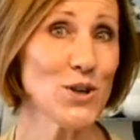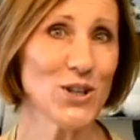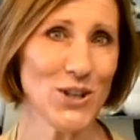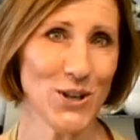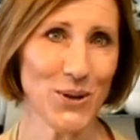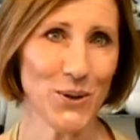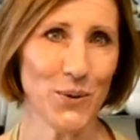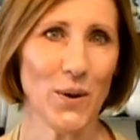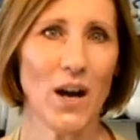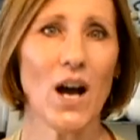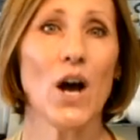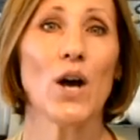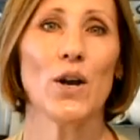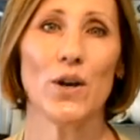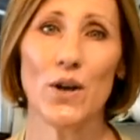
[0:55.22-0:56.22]
2,
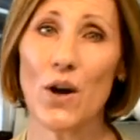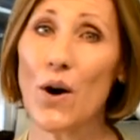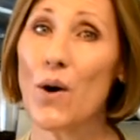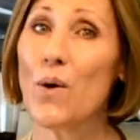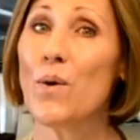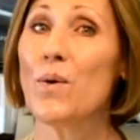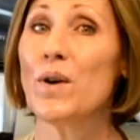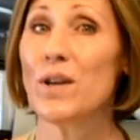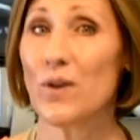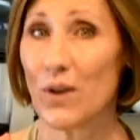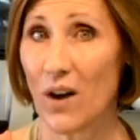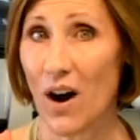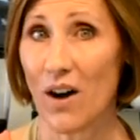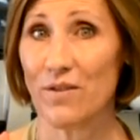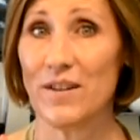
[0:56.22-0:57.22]
know your
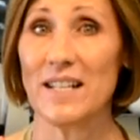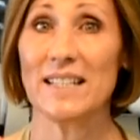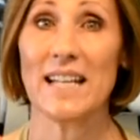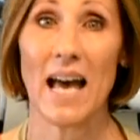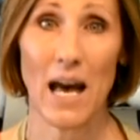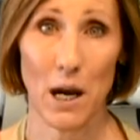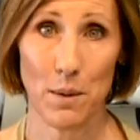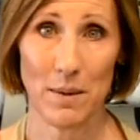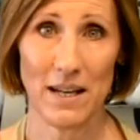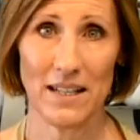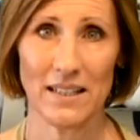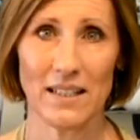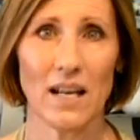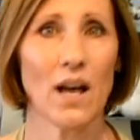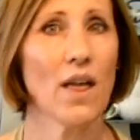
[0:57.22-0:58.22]
coffee's enemies.
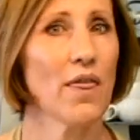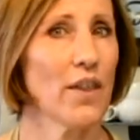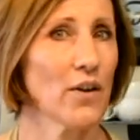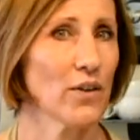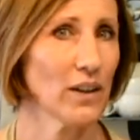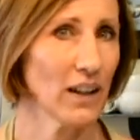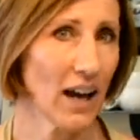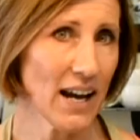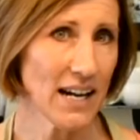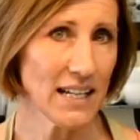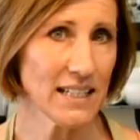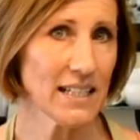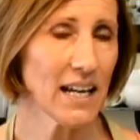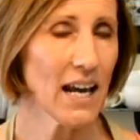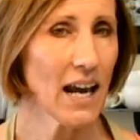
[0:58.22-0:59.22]
They're
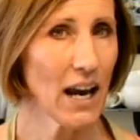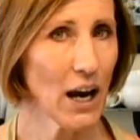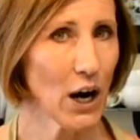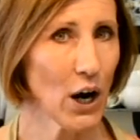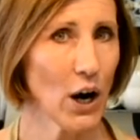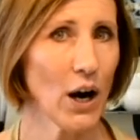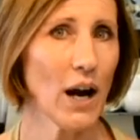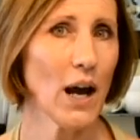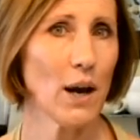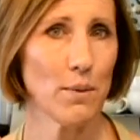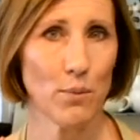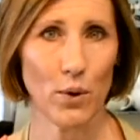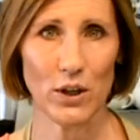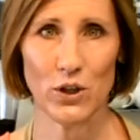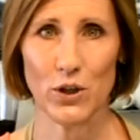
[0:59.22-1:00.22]
light, air, and
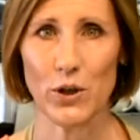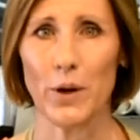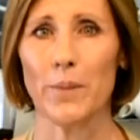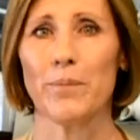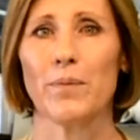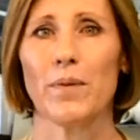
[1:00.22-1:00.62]
moisture.